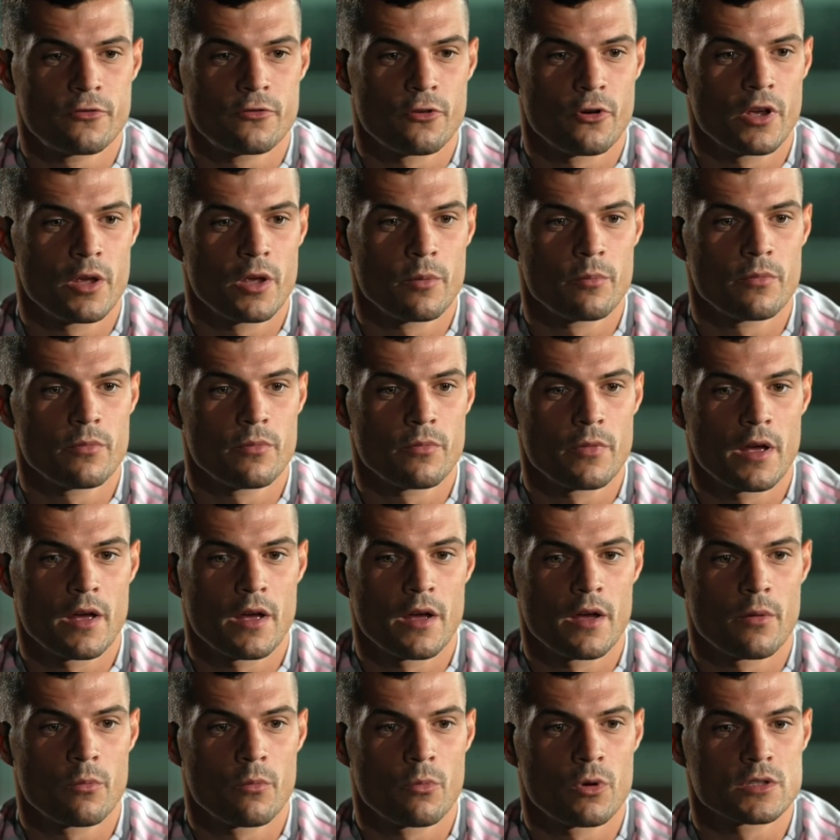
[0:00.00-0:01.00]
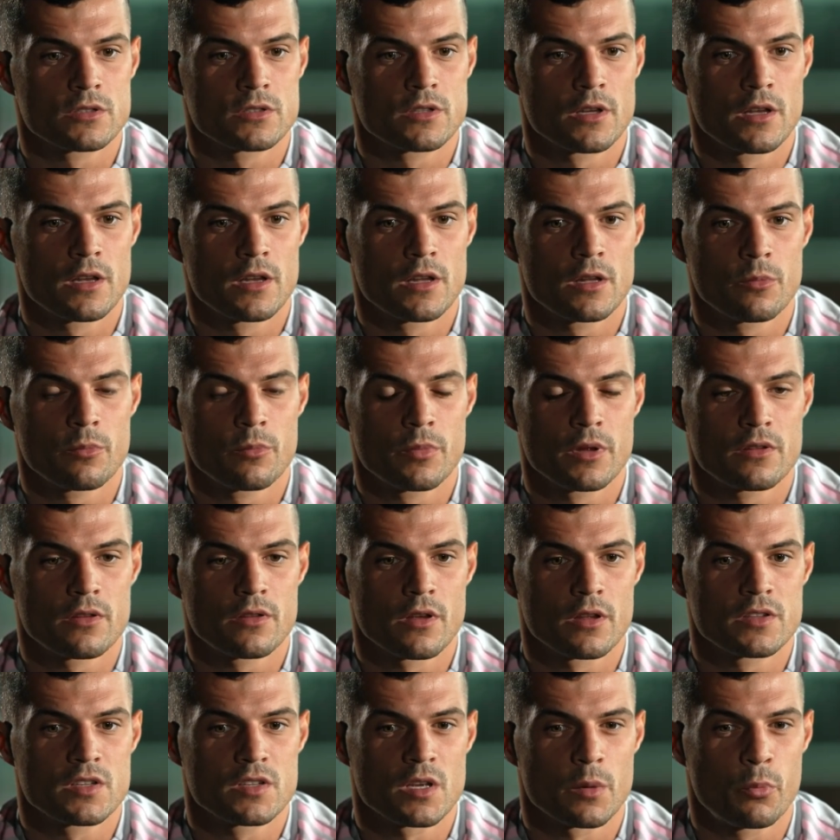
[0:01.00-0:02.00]
for him was a little
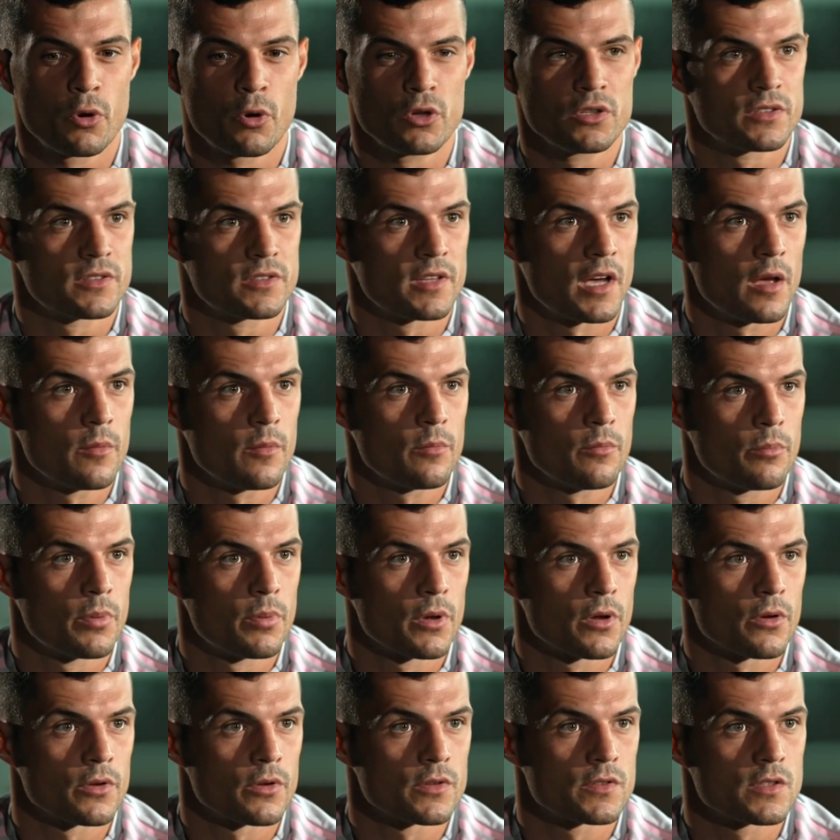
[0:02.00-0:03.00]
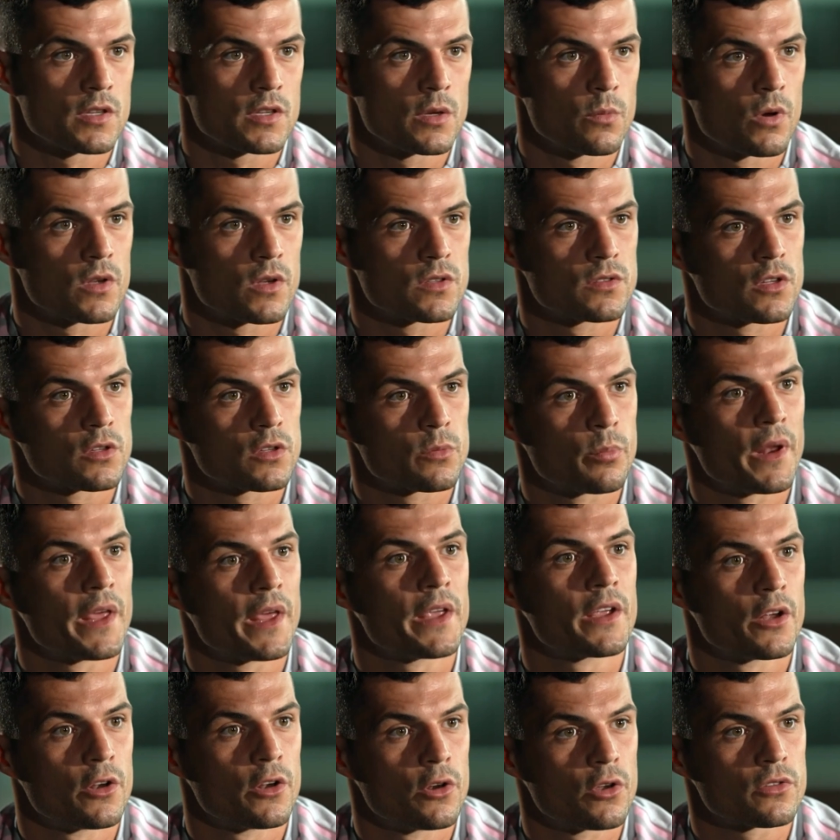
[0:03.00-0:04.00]
bit a disappointed time, because he was not
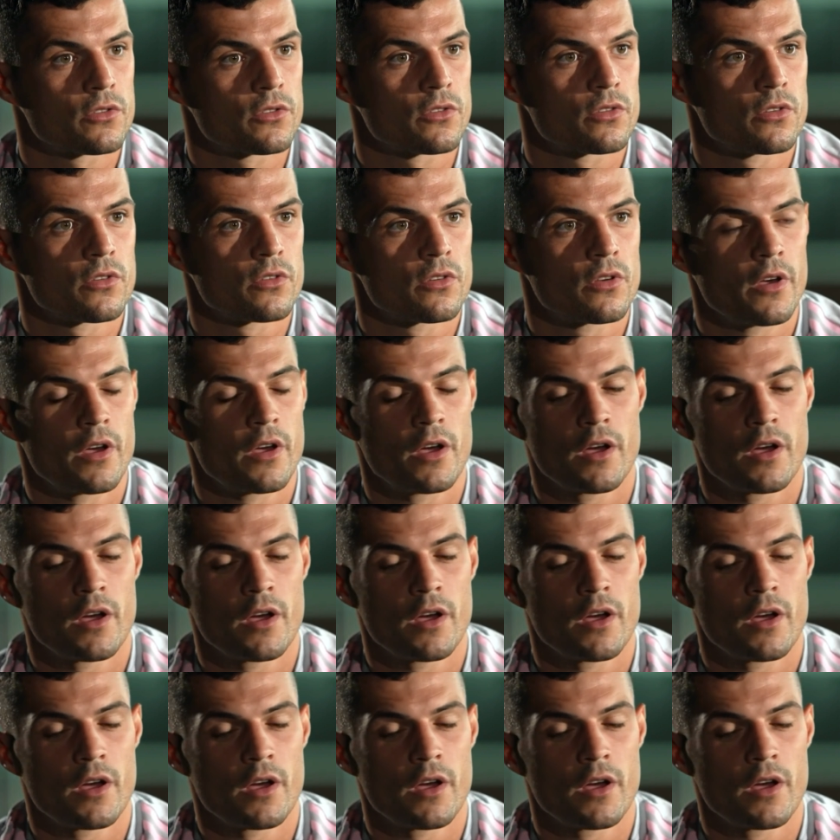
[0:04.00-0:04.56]
playing a lot.